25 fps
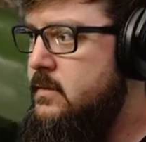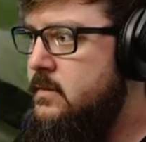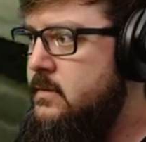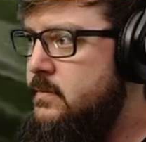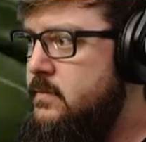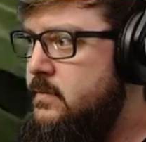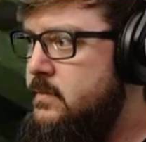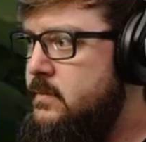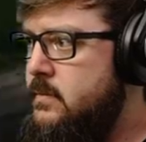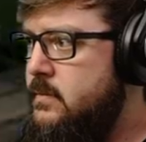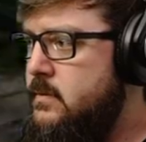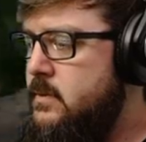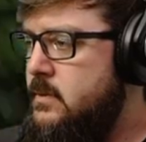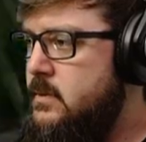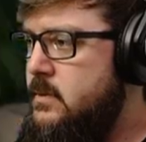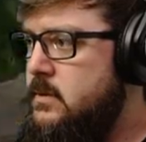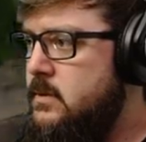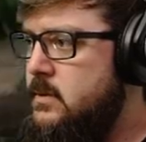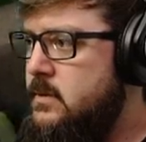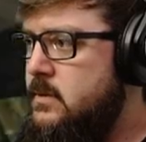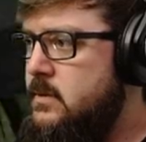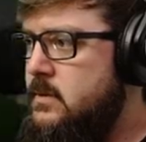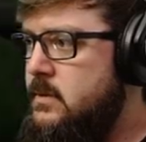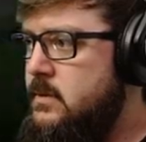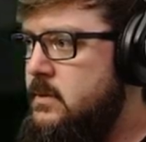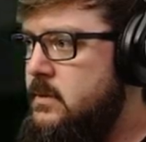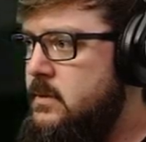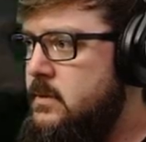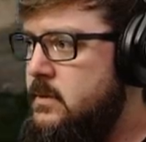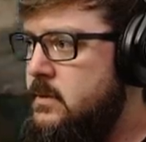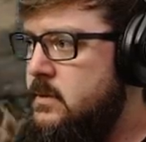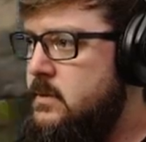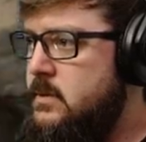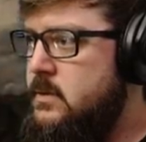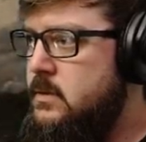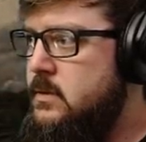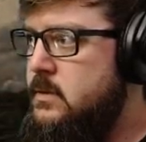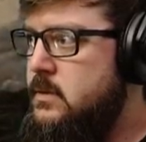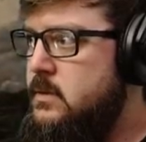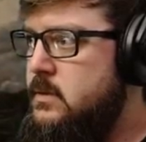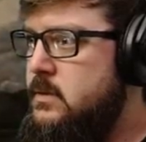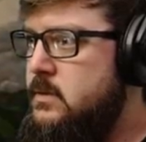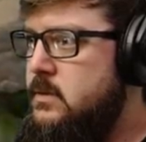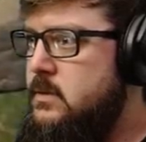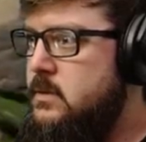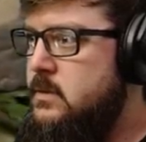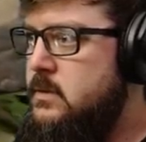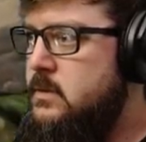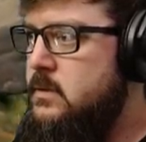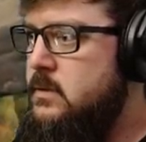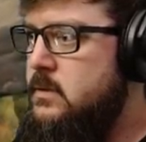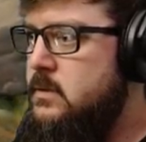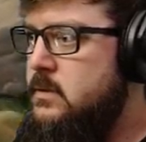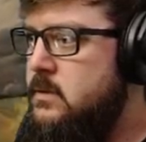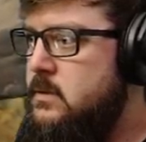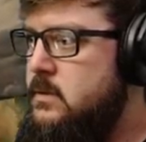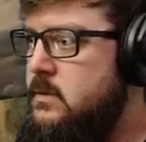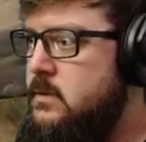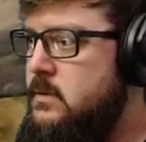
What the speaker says: Nothing is said.